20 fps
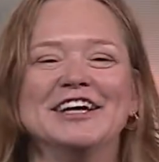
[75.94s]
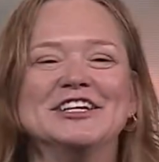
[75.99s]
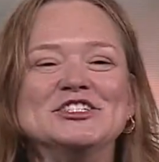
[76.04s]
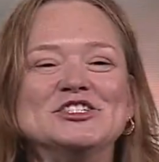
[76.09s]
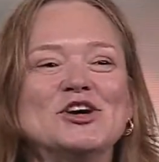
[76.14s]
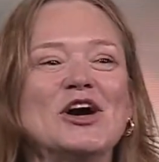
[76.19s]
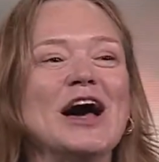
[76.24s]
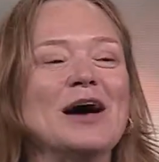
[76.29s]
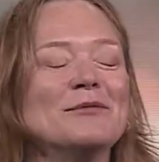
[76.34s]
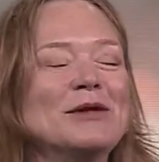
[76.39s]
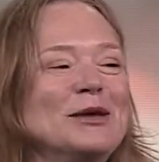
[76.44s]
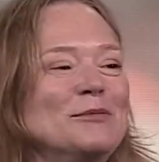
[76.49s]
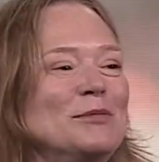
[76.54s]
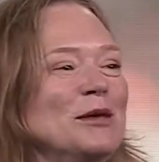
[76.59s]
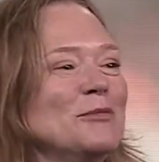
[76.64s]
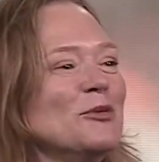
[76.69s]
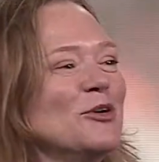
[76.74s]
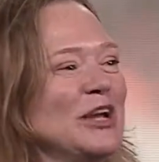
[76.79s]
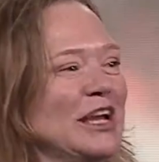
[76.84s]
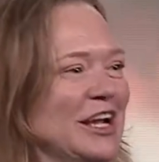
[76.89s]
So how many
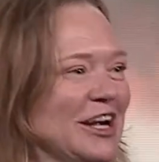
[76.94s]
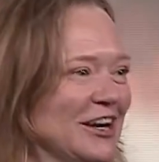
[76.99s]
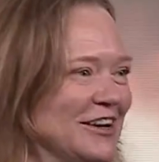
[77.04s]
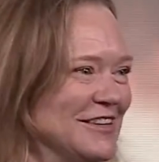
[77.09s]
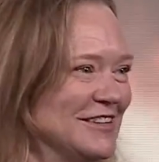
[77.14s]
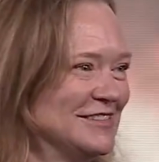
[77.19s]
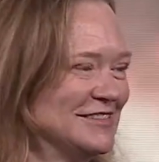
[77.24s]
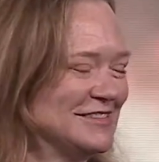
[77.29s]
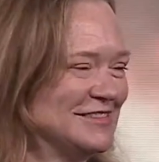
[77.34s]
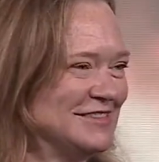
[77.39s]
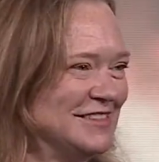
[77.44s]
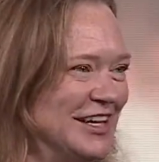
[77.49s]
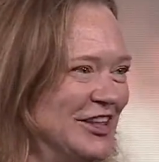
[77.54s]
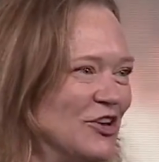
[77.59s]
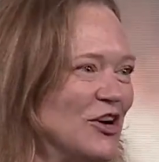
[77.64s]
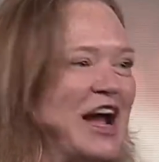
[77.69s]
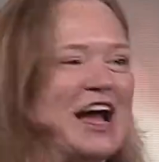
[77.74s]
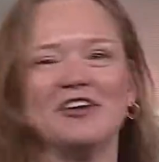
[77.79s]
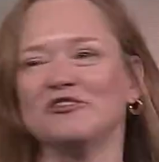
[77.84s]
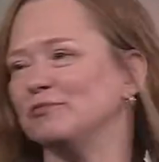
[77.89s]
people here
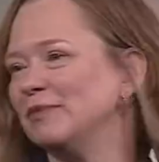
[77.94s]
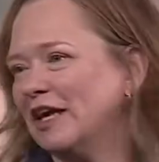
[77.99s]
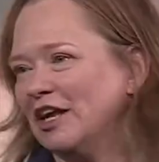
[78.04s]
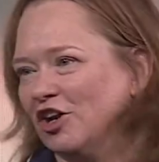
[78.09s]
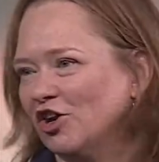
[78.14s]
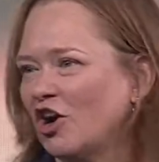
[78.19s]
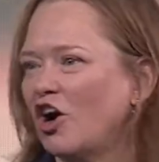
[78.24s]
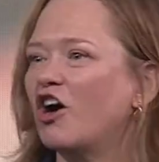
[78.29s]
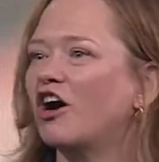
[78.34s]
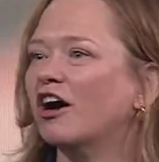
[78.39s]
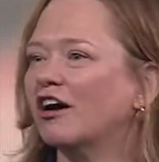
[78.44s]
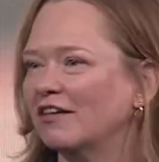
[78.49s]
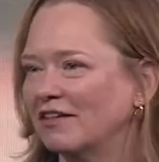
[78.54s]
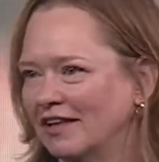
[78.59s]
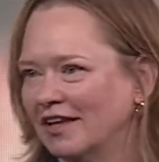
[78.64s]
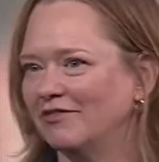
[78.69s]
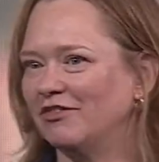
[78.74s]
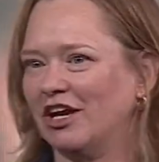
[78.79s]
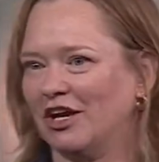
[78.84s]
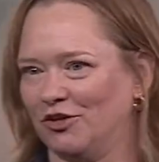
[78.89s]
either have been or are
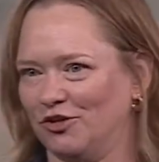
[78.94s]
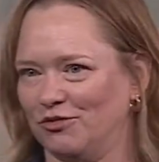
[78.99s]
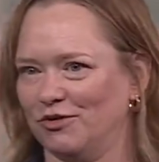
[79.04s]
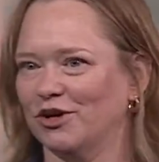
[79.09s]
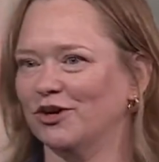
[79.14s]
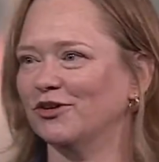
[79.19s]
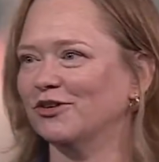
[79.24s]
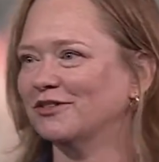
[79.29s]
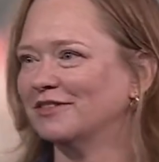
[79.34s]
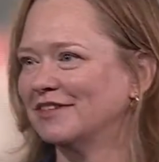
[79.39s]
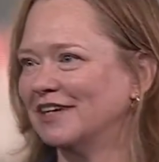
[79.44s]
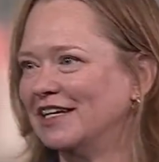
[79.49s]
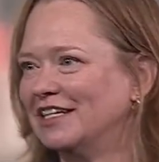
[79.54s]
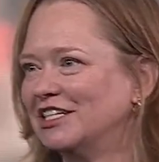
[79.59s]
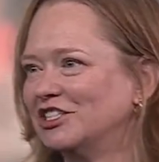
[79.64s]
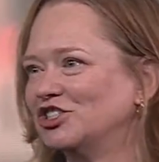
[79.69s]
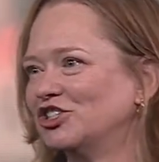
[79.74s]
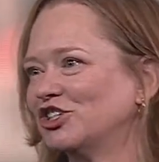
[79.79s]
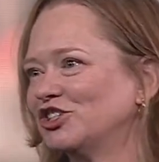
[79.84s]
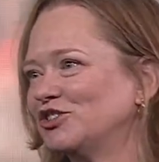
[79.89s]
living through a
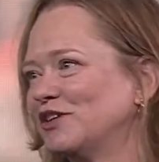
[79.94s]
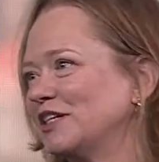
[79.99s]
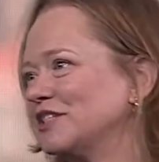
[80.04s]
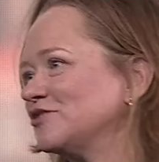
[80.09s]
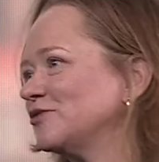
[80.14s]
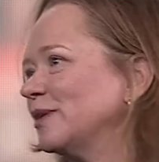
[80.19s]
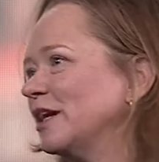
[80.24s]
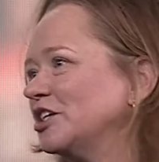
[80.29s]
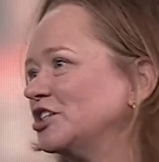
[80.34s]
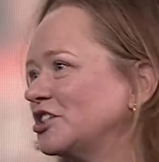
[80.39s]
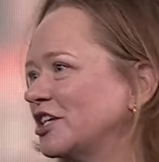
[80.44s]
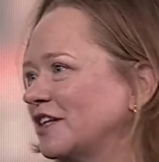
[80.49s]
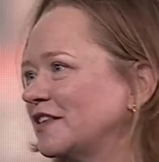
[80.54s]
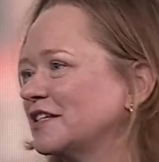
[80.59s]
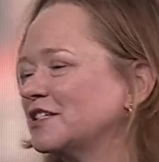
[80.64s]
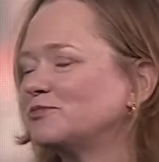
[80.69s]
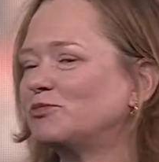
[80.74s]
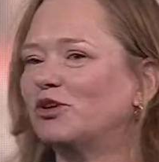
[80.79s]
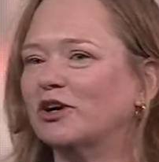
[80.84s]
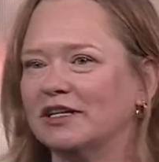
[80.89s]
digital transformation at
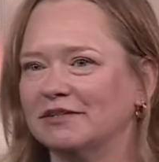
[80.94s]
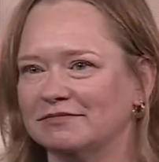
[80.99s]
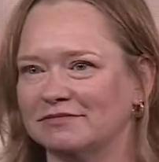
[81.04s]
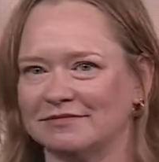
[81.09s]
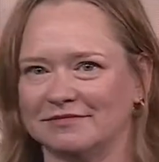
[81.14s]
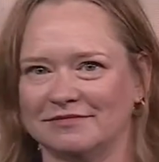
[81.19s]
this point?